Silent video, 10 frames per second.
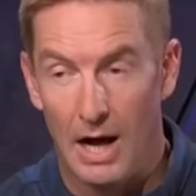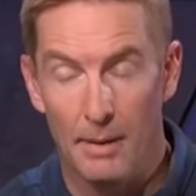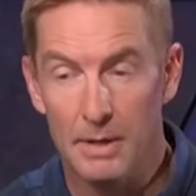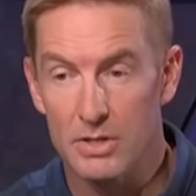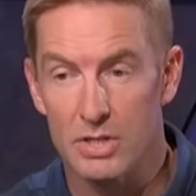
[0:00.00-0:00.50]

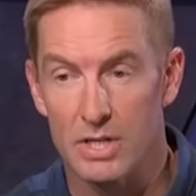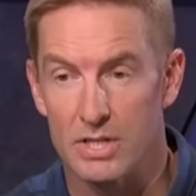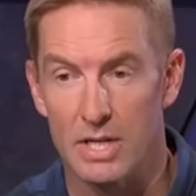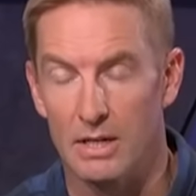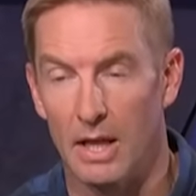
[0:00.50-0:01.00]
I'll be interested to
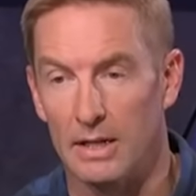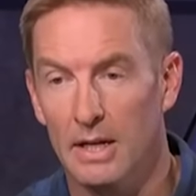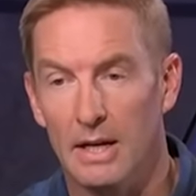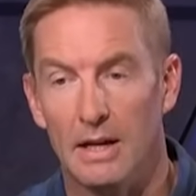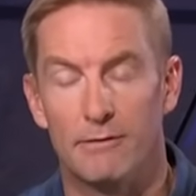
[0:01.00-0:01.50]
see, like,
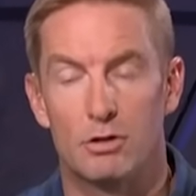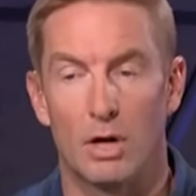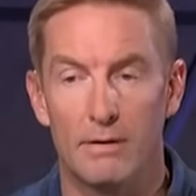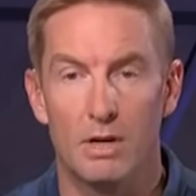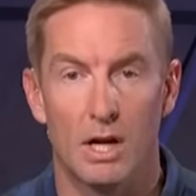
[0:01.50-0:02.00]
if
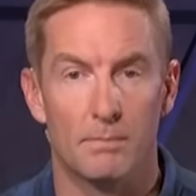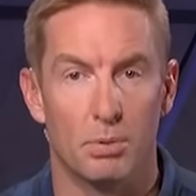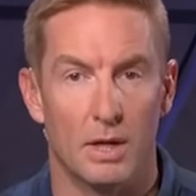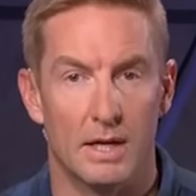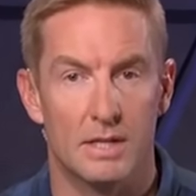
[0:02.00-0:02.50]
Travion
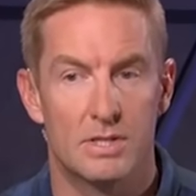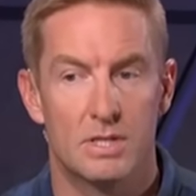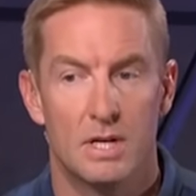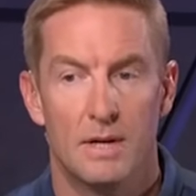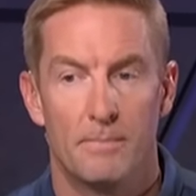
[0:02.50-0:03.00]

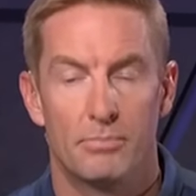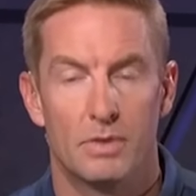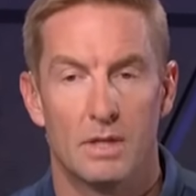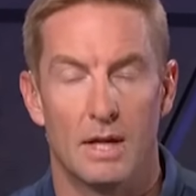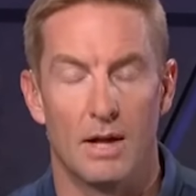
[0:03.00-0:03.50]
plays
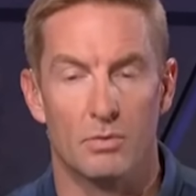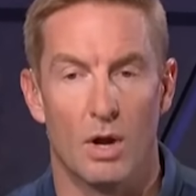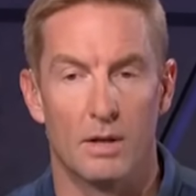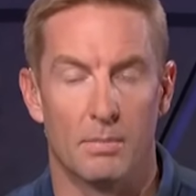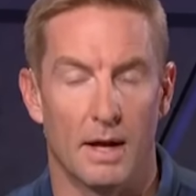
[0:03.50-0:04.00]
at
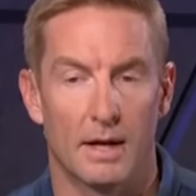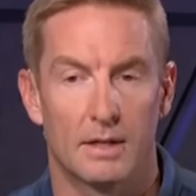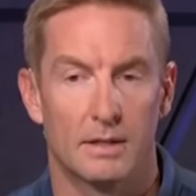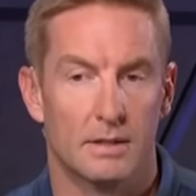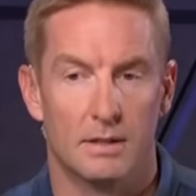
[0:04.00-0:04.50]
running back,
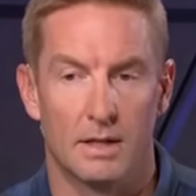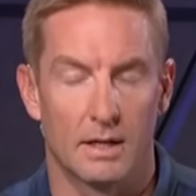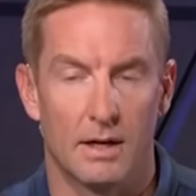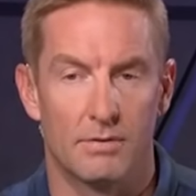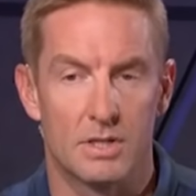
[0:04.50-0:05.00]

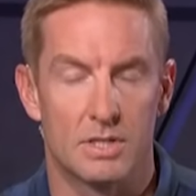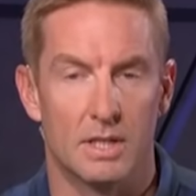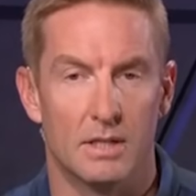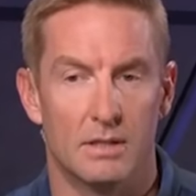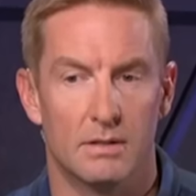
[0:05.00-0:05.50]
like,
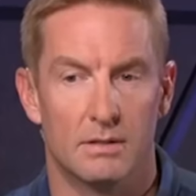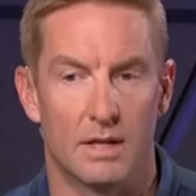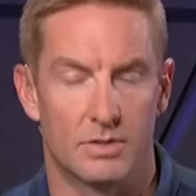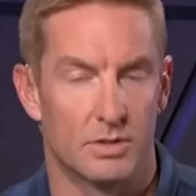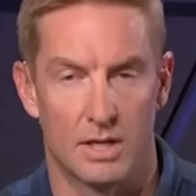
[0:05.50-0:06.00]
obviously
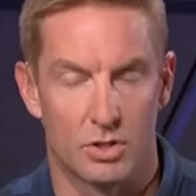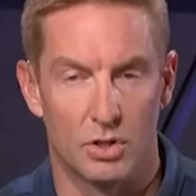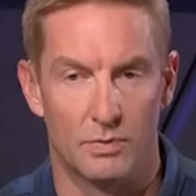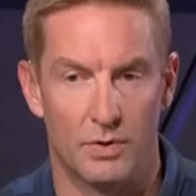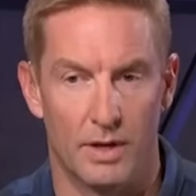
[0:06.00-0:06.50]
that's
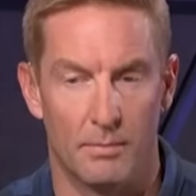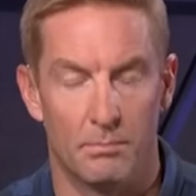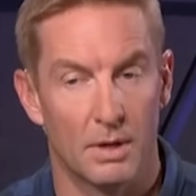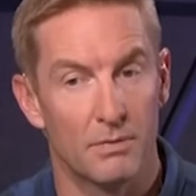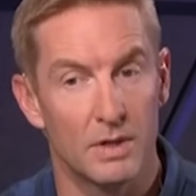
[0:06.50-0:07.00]
good for them.
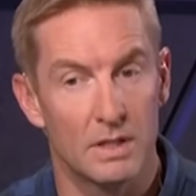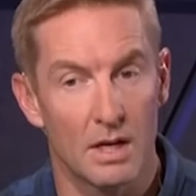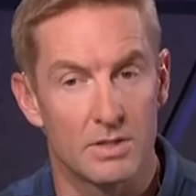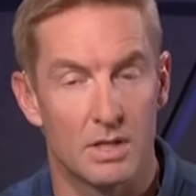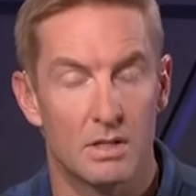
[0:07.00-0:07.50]
But if he
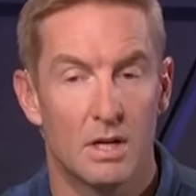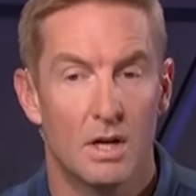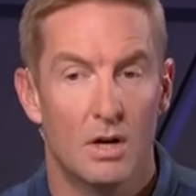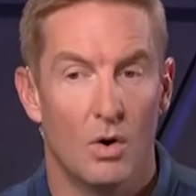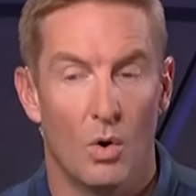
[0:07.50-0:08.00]
doesn't,
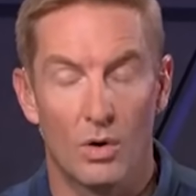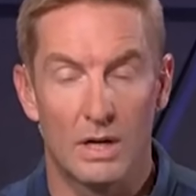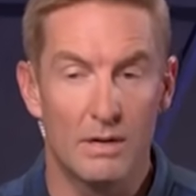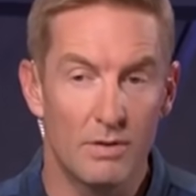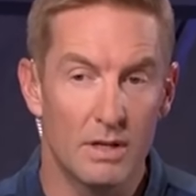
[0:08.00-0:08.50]
or
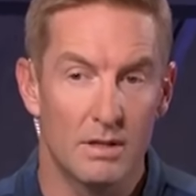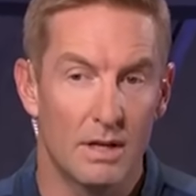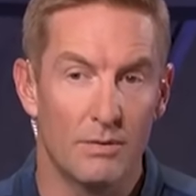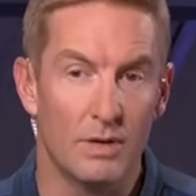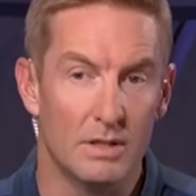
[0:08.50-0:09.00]
even
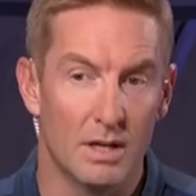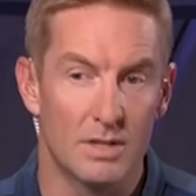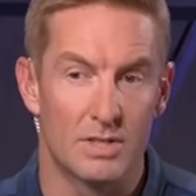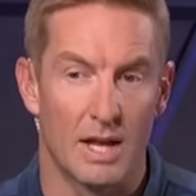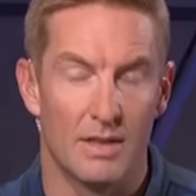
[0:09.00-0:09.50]
if he
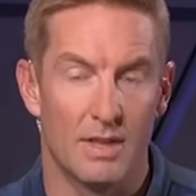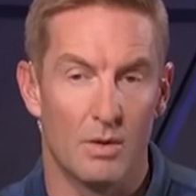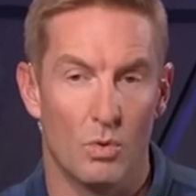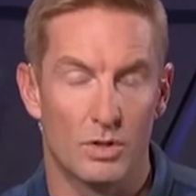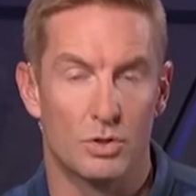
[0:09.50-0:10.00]
does and
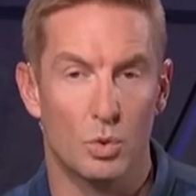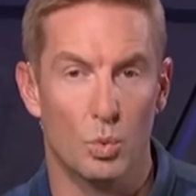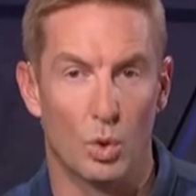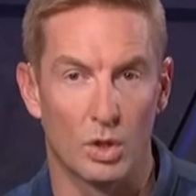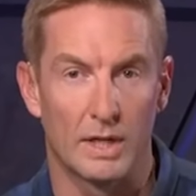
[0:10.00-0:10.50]
they want to
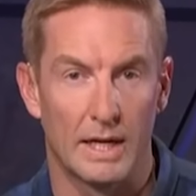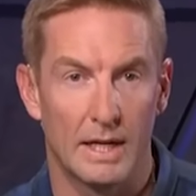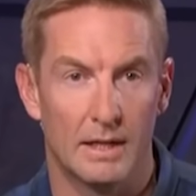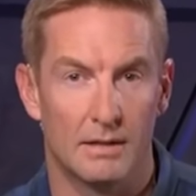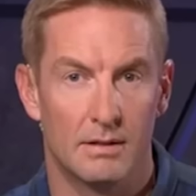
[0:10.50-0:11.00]
work
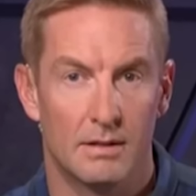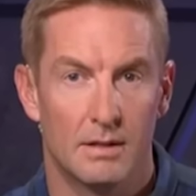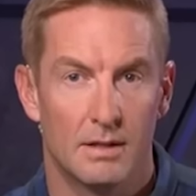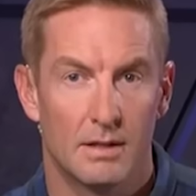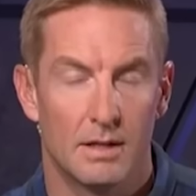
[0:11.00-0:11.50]
in,
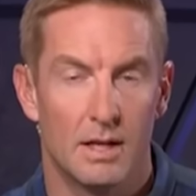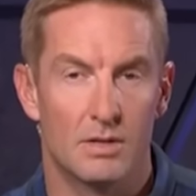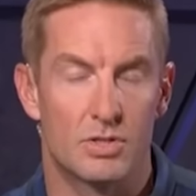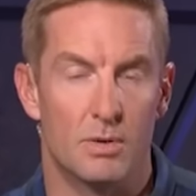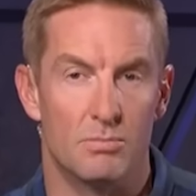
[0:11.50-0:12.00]
you
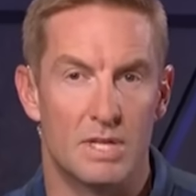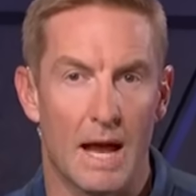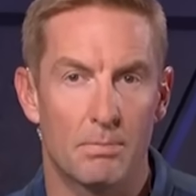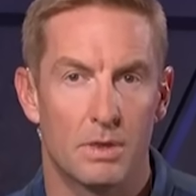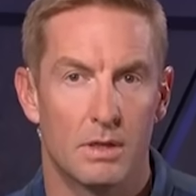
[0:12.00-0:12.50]
know, some
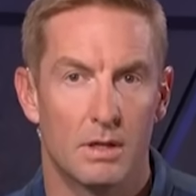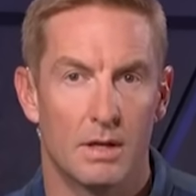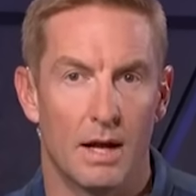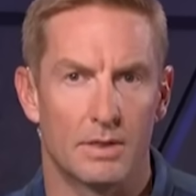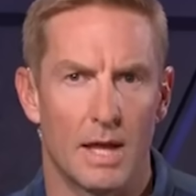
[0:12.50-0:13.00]
depth
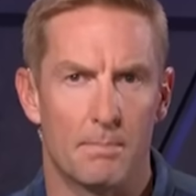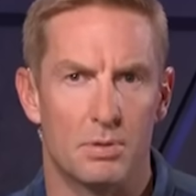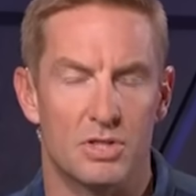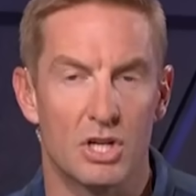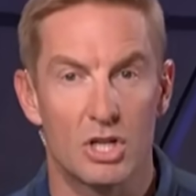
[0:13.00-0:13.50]
at that
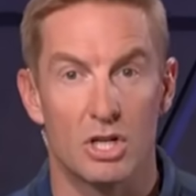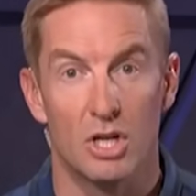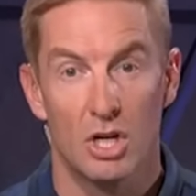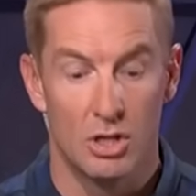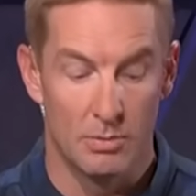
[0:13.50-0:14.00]

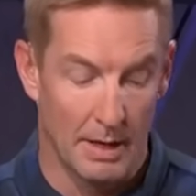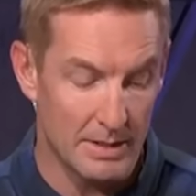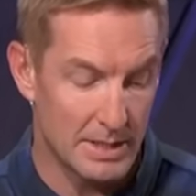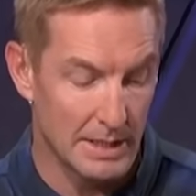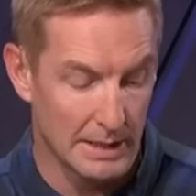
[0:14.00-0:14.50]
position, you
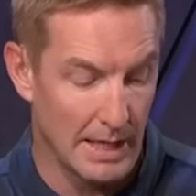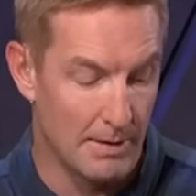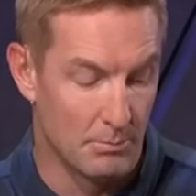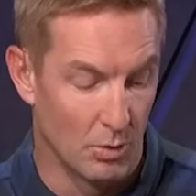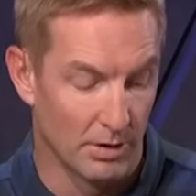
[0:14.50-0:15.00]
might see a
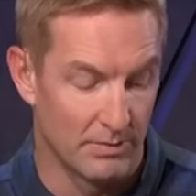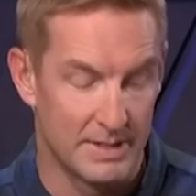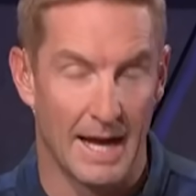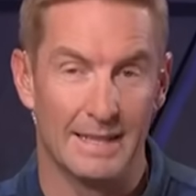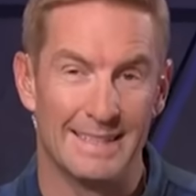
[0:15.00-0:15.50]
lot more of
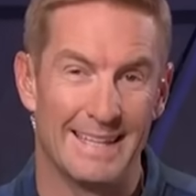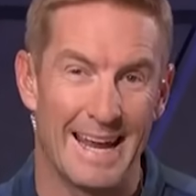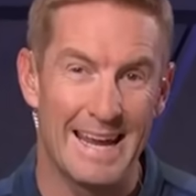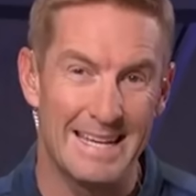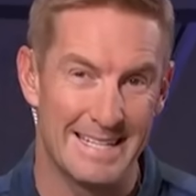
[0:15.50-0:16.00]
Dallin
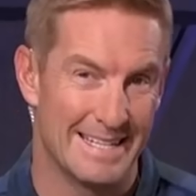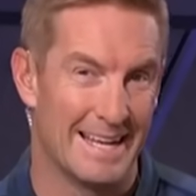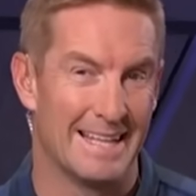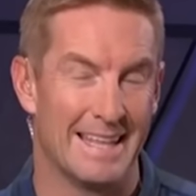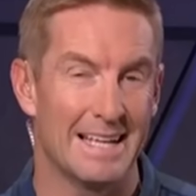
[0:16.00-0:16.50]
Hayden.
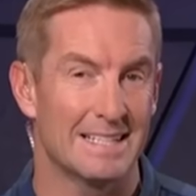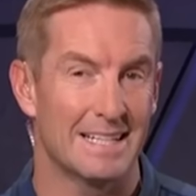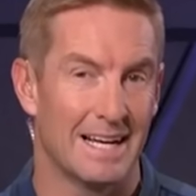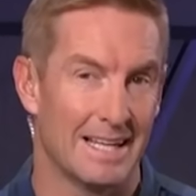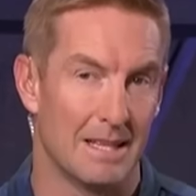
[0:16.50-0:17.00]
And that's a
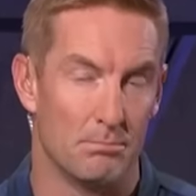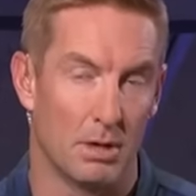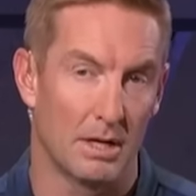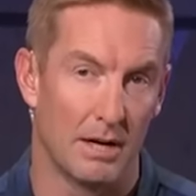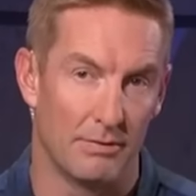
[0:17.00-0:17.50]
guy that
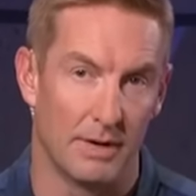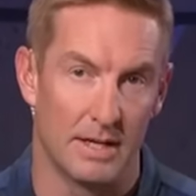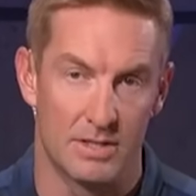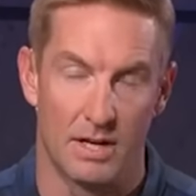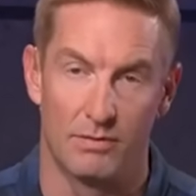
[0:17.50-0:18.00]
Buckeye
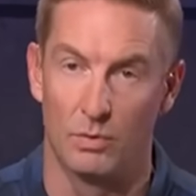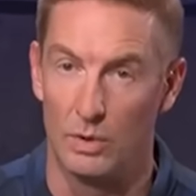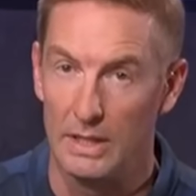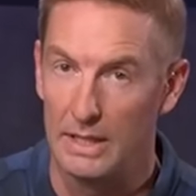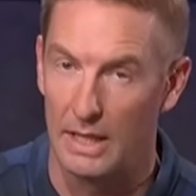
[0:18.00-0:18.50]
fans have
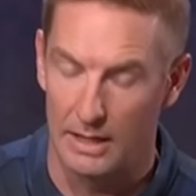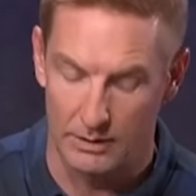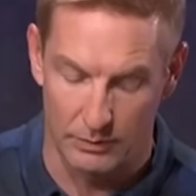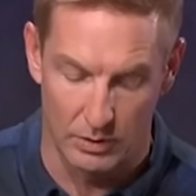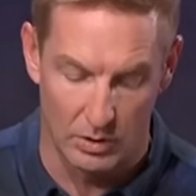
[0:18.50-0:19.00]
really
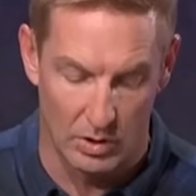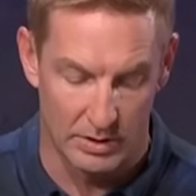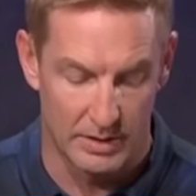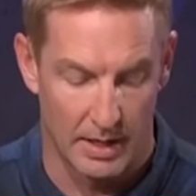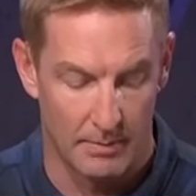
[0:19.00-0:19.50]
liked for a
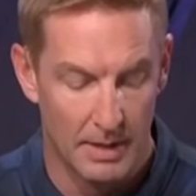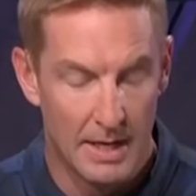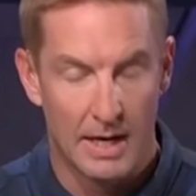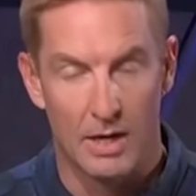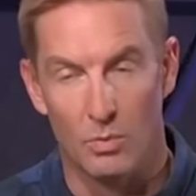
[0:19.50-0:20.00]
long time
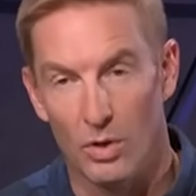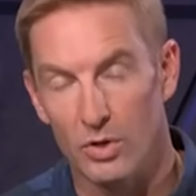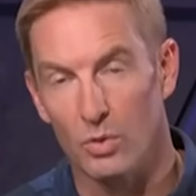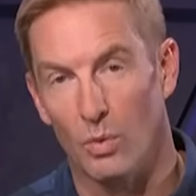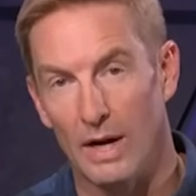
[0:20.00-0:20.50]
and
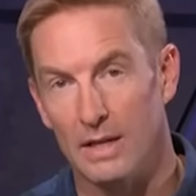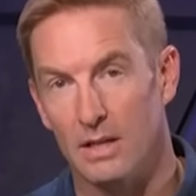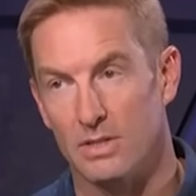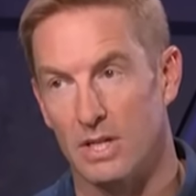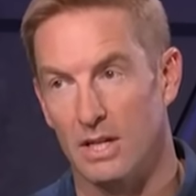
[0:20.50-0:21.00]
wondered why he
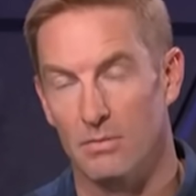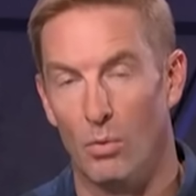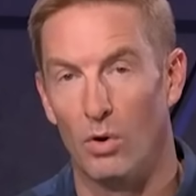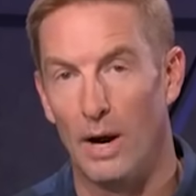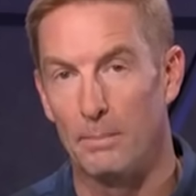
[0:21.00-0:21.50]
doesn't get
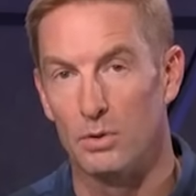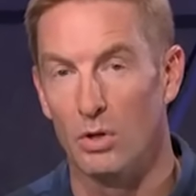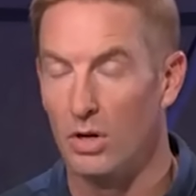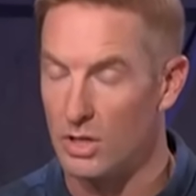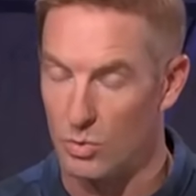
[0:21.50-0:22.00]
more
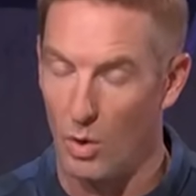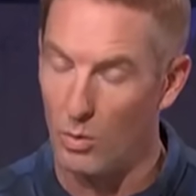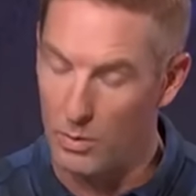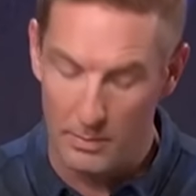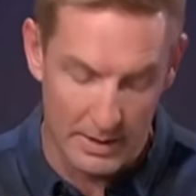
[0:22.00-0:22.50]
opportunities.
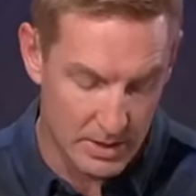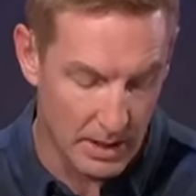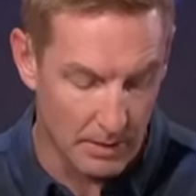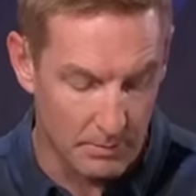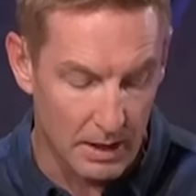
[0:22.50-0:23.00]
Well, we might
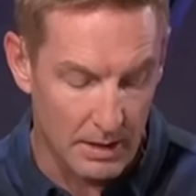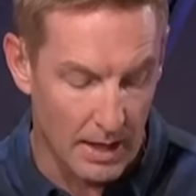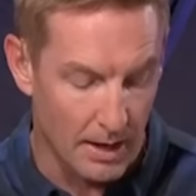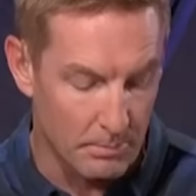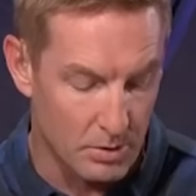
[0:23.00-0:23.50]
see him get
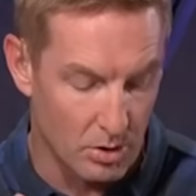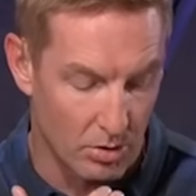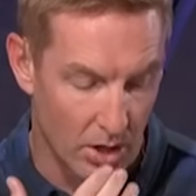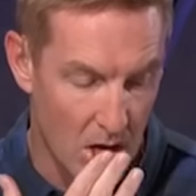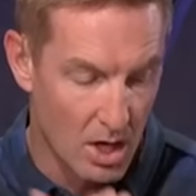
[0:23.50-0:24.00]
that
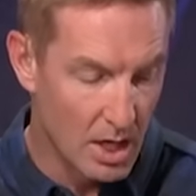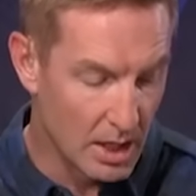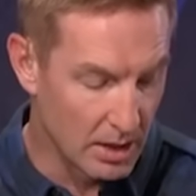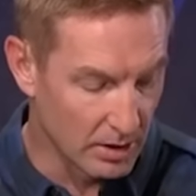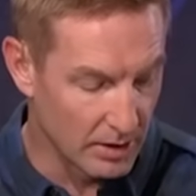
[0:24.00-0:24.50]
opportunity
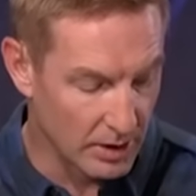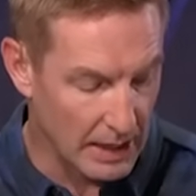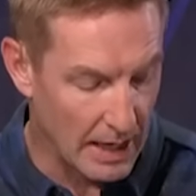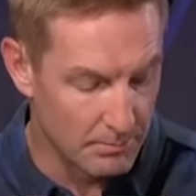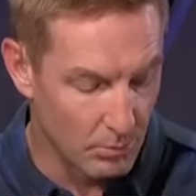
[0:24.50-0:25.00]
here in the
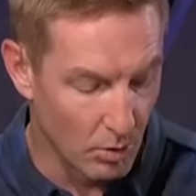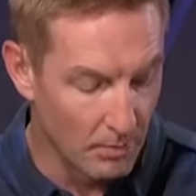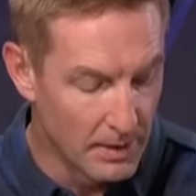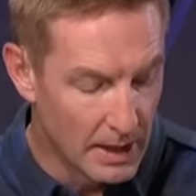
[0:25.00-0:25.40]
Cotton Bowl.